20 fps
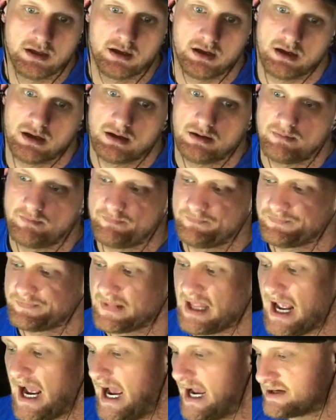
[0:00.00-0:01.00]
Um,
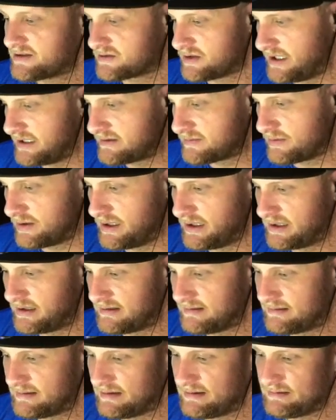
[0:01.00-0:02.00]
hash rates were
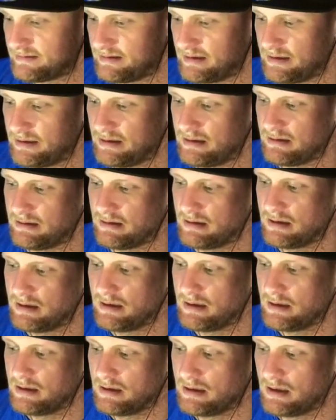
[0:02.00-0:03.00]
inconsistent.
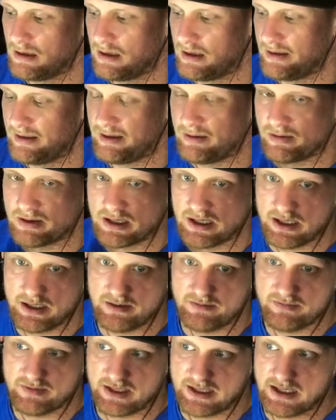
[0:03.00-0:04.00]
Uh, they were kind
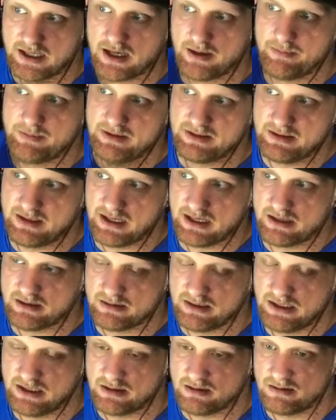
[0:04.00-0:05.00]
of like up and
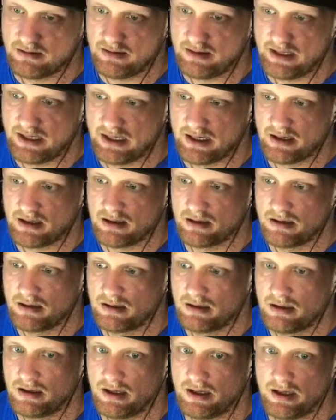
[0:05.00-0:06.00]
down here and there.
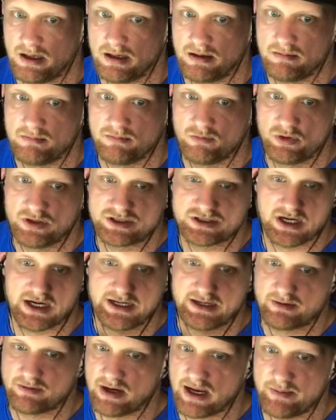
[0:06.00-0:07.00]
Um, we tried
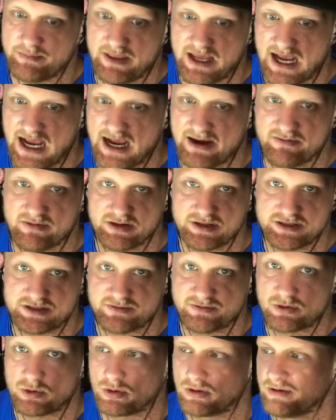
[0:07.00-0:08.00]
to grab the average,
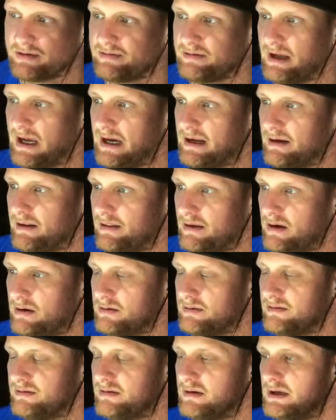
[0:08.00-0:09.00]
of course, out of
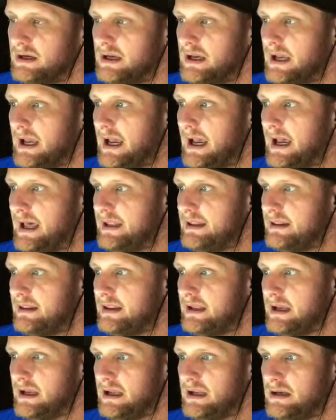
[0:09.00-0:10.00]
those. And
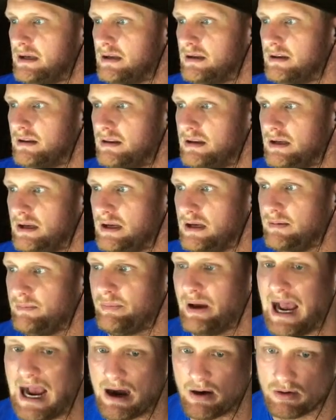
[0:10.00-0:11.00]
then the
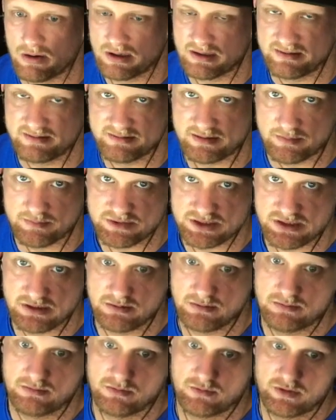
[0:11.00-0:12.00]
power
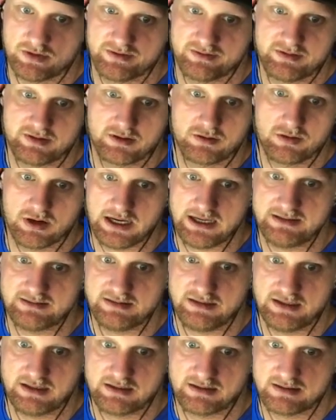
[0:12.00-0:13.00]
consumption was the
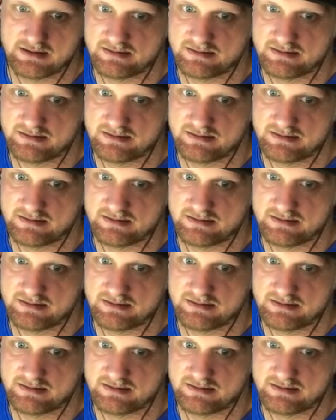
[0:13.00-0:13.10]
crazy